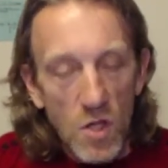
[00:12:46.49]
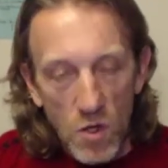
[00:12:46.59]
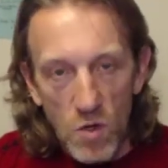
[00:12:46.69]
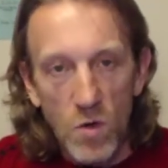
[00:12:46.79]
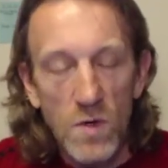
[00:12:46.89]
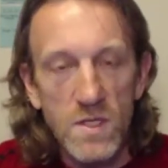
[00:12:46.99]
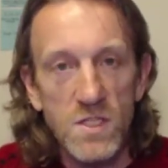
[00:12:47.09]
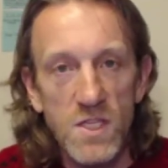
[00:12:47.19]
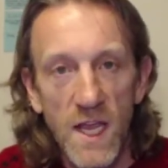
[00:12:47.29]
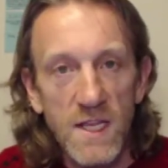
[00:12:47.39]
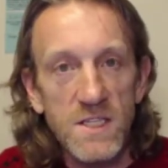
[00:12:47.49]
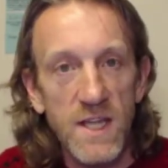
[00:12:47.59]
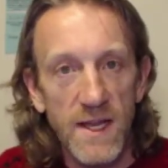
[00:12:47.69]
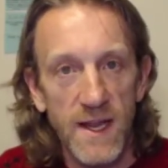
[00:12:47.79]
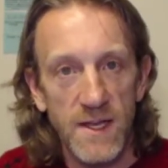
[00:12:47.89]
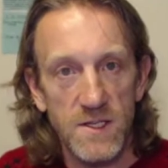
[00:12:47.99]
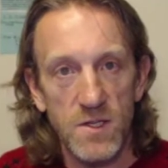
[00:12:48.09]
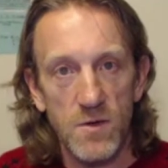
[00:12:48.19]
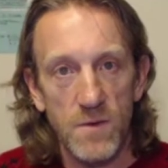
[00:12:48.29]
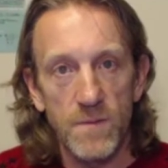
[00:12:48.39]
You're going to change that
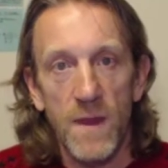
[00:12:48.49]
attitude.